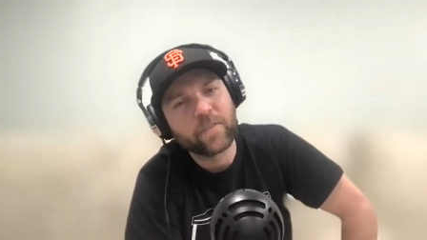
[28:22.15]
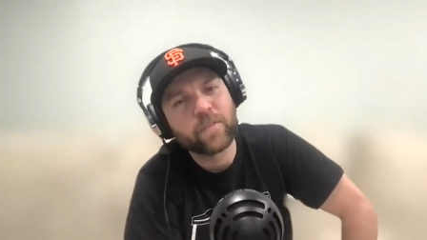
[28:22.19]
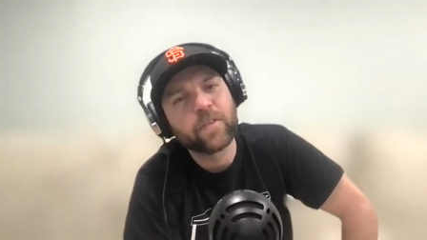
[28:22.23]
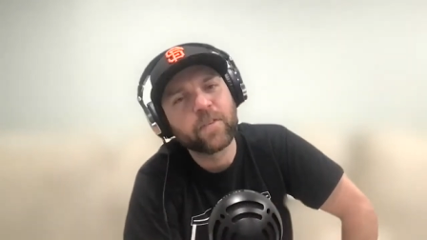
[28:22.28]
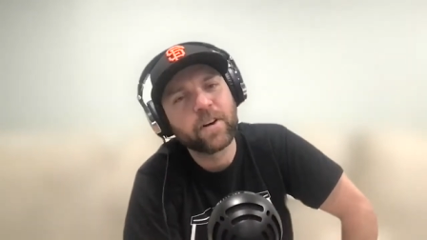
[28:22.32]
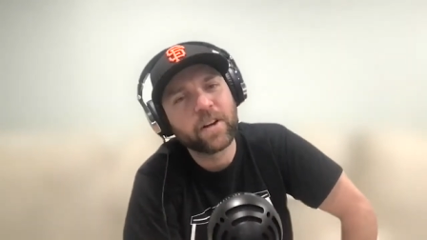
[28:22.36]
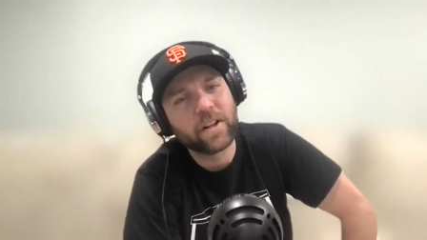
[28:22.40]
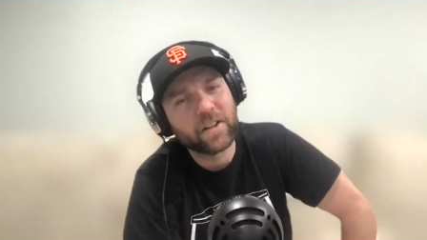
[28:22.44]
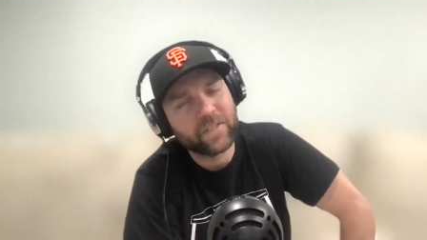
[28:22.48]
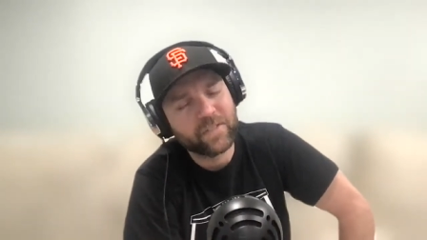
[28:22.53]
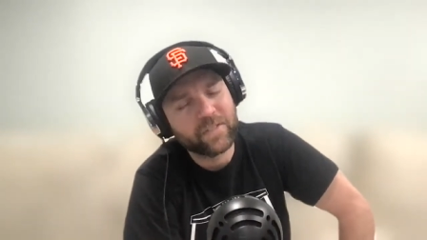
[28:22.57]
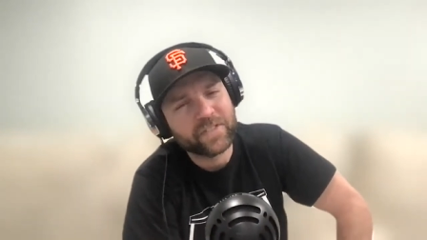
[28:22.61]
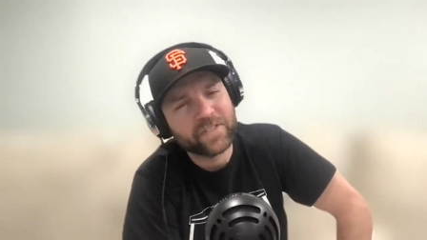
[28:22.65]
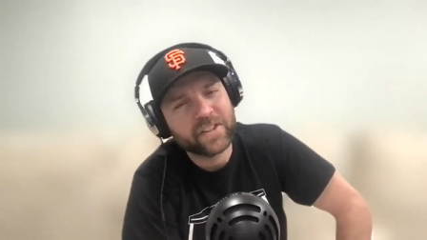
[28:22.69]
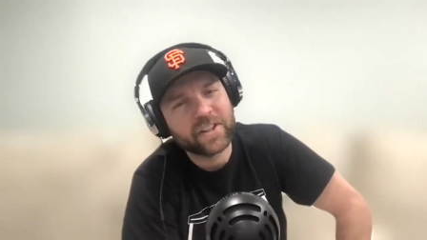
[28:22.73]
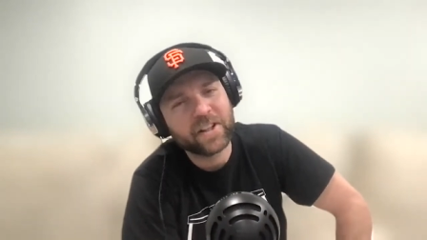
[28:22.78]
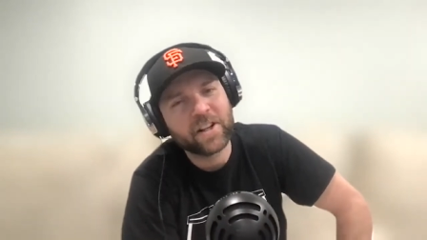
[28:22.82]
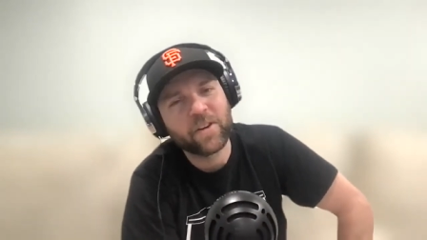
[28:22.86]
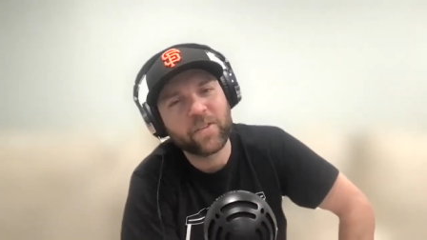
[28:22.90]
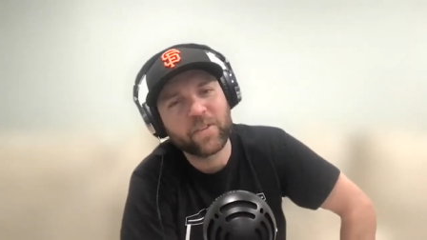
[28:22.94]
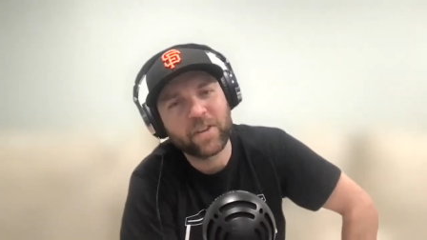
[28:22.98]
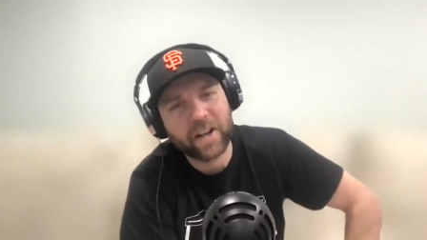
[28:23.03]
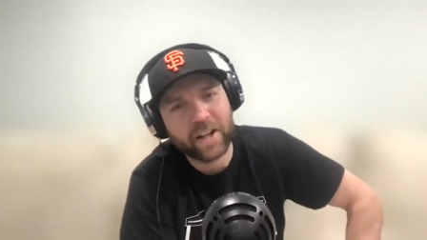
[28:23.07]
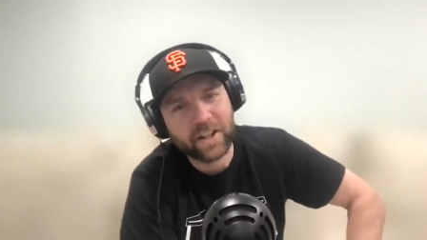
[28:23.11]
Well,
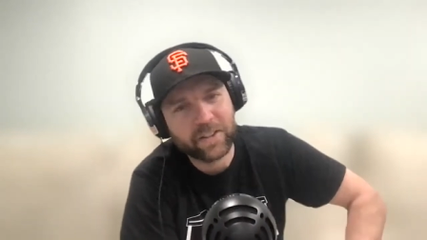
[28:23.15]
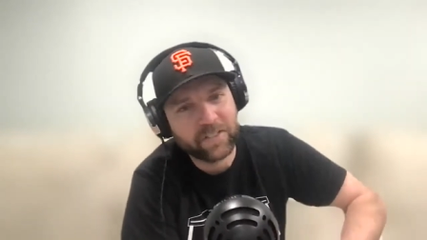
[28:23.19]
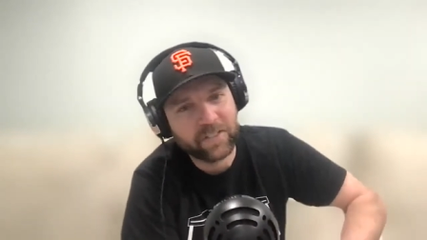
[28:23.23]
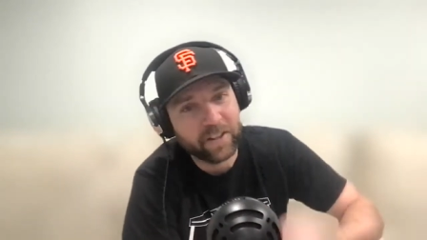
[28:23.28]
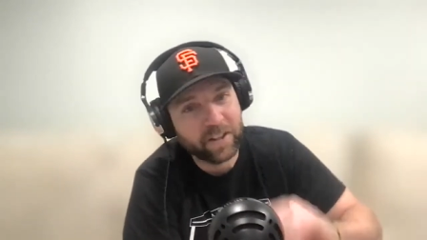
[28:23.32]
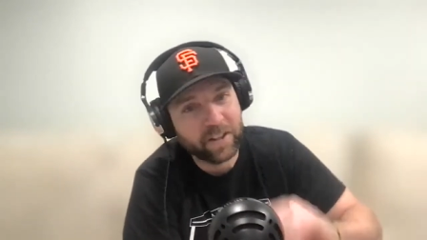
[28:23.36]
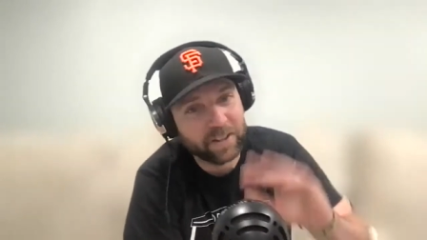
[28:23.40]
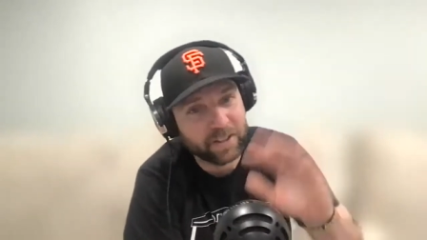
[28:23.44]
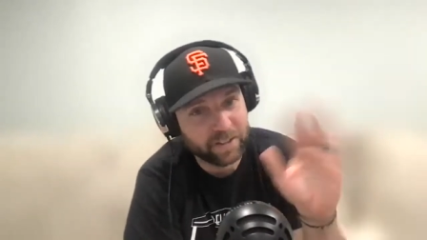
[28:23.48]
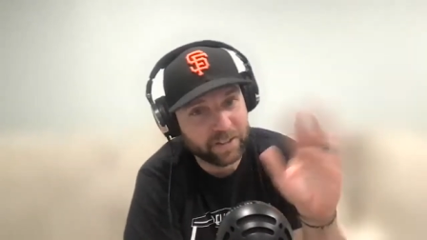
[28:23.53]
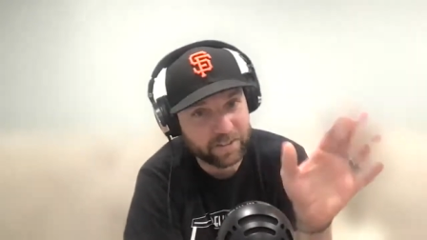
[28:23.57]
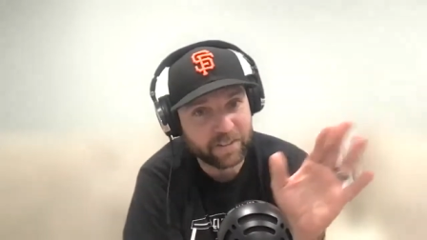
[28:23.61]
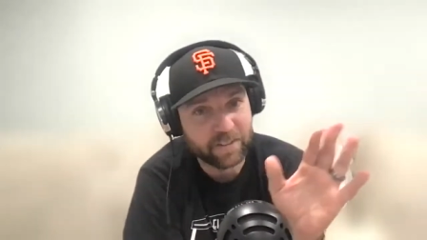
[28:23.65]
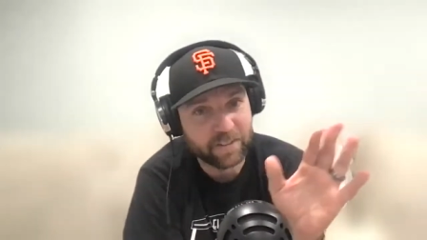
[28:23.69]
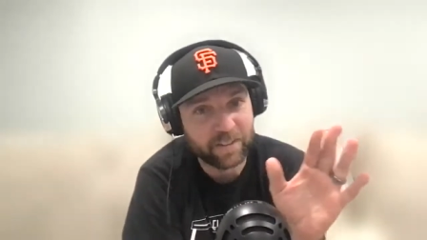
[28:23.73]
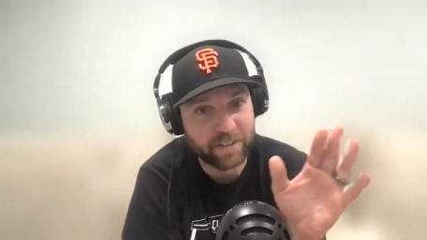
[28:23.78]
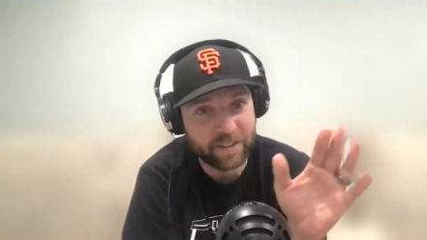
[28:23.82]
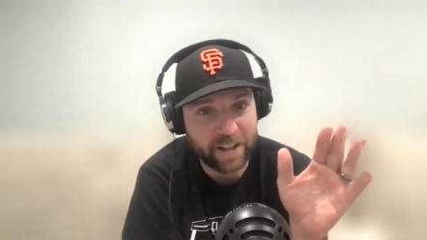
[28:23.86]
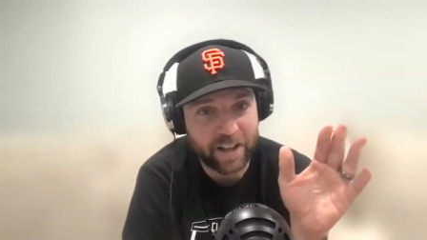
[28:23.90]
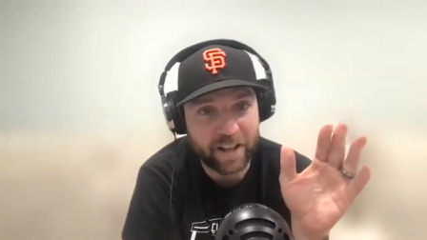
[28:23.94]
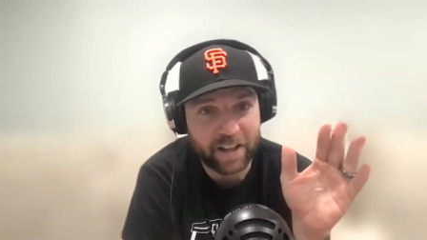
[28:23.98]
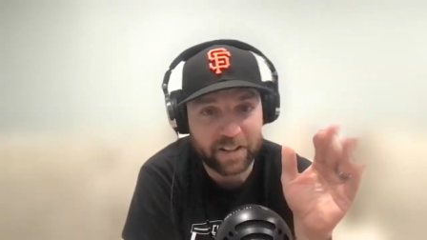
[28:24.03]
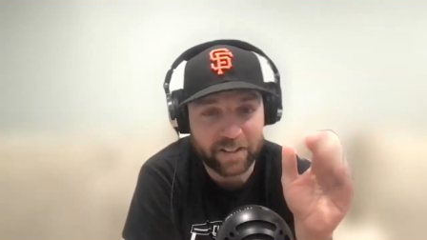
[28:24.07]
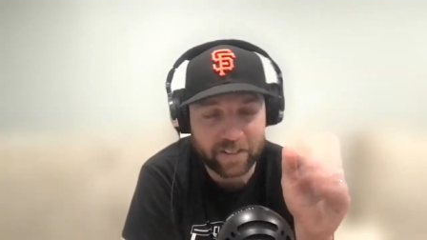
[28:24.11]
you know what? I'll tell you
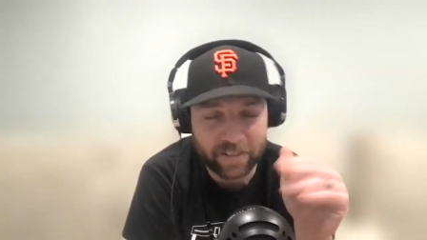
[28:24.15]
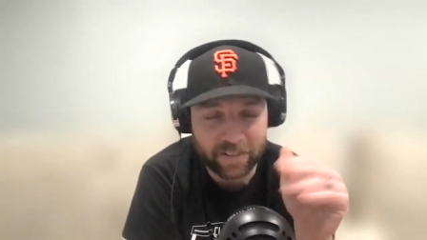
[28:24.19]
that.